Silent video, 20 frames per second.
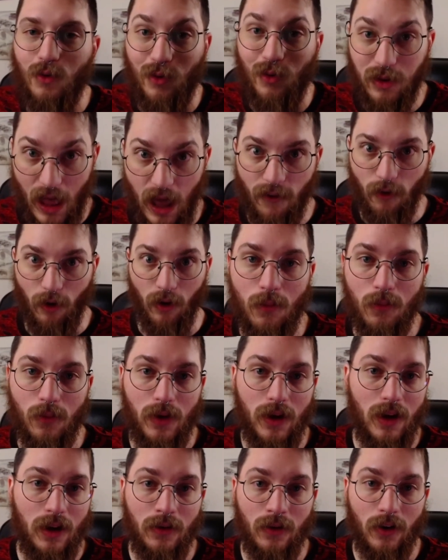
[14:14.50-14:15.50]
level. We
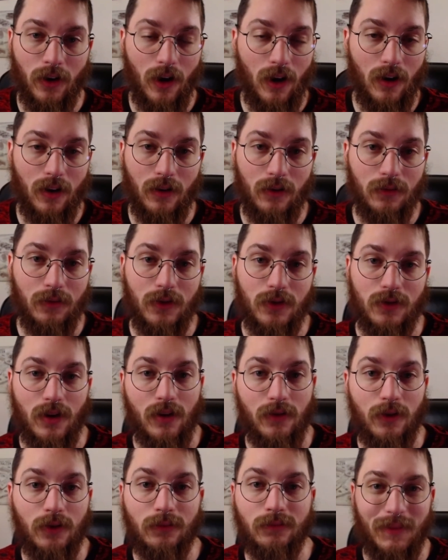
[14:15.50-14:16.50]
get in the car and we
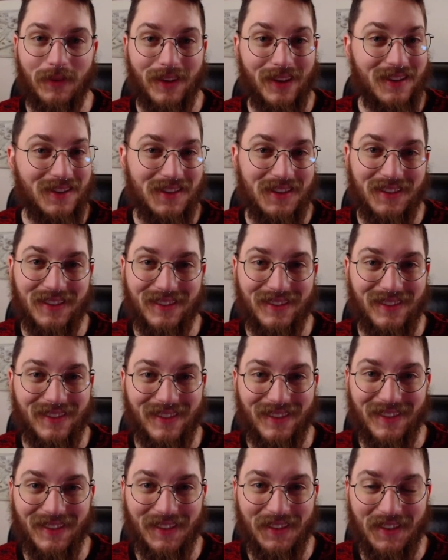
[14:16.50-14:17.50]
drive home. That's it.
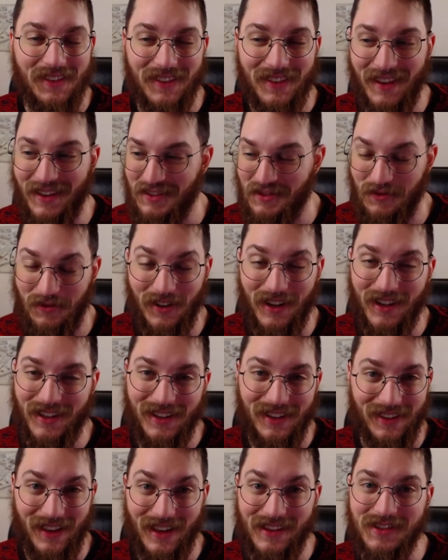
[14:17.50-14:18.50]

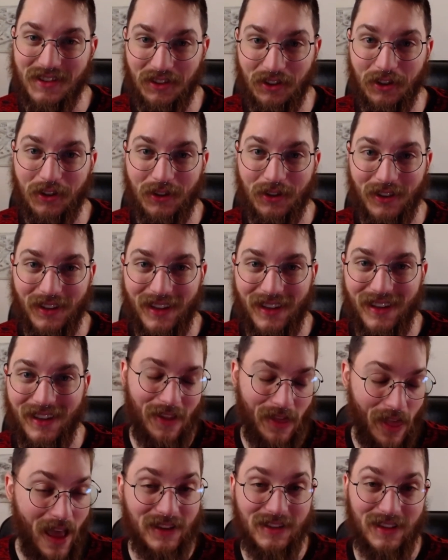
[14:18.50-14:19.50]
That's literally
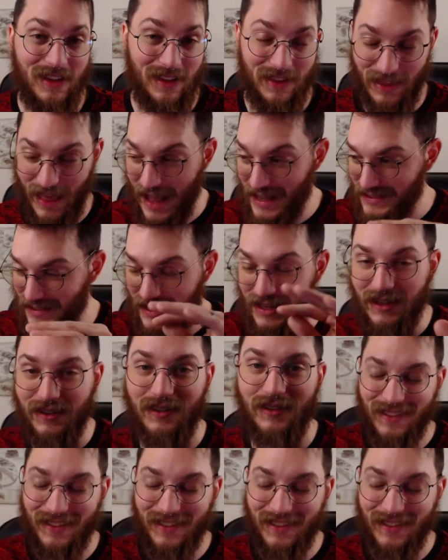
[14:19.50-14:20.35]
it. That's it.